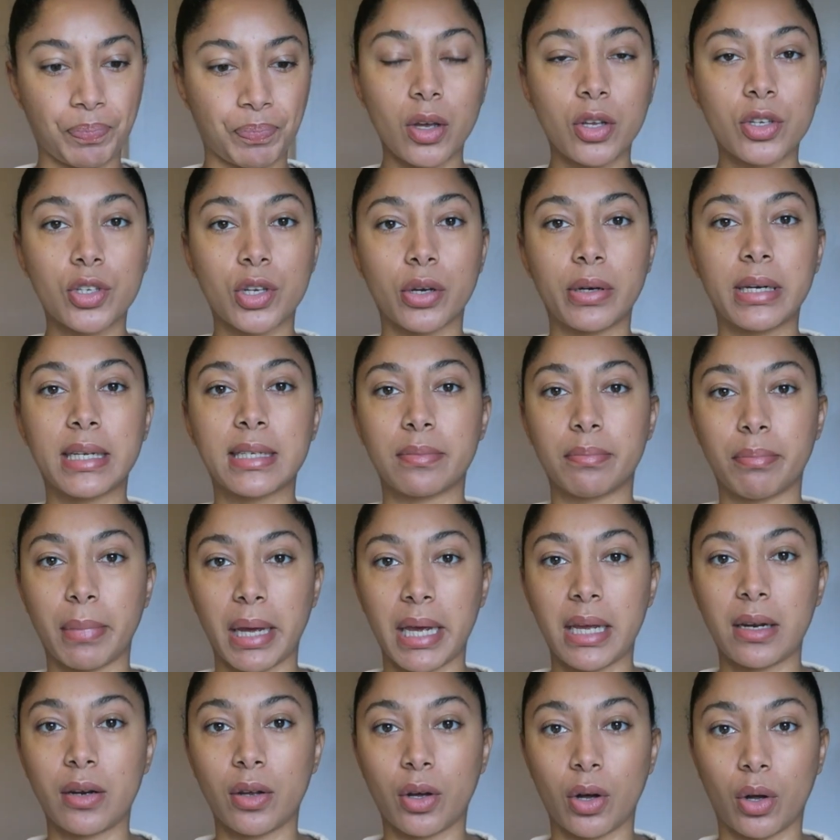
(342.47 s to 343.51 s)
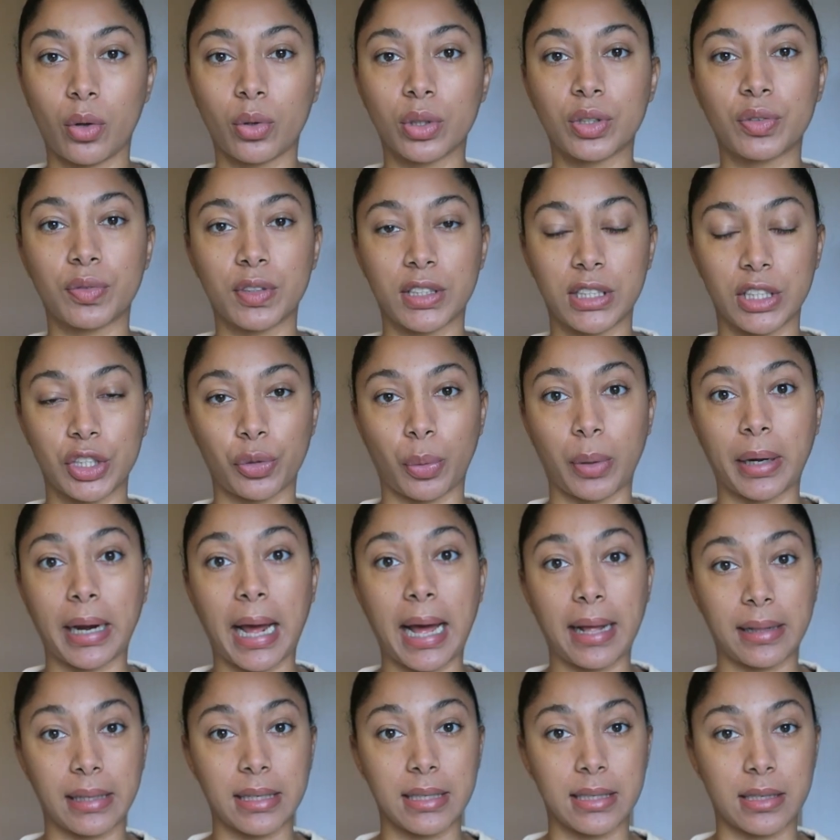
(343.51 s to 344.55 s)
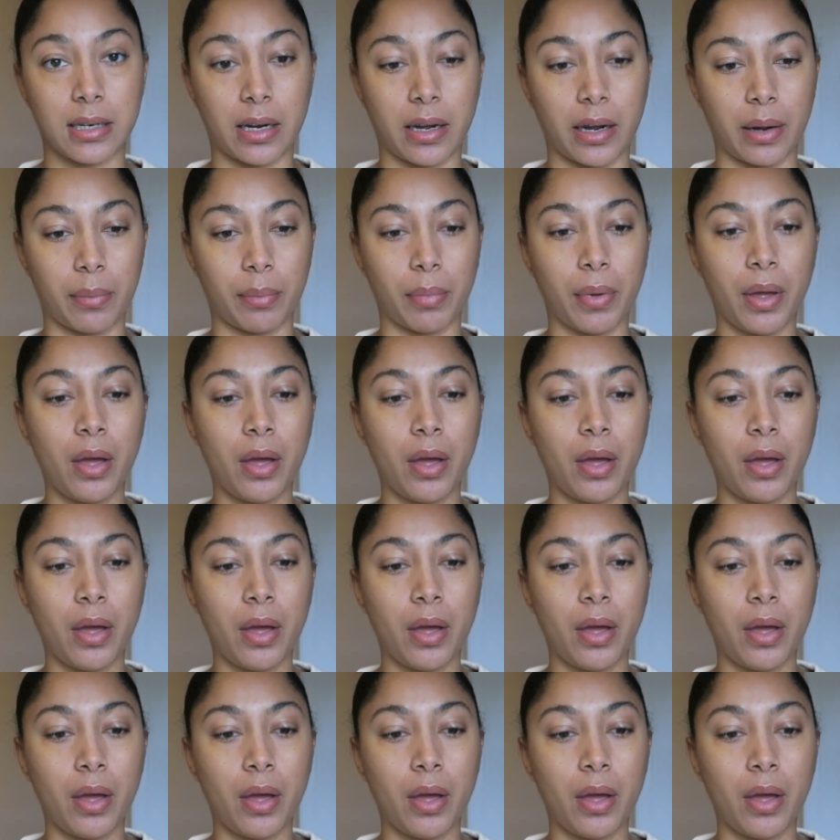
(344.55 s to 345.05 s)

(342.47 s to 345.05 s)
So his main goals for Sichuan at this time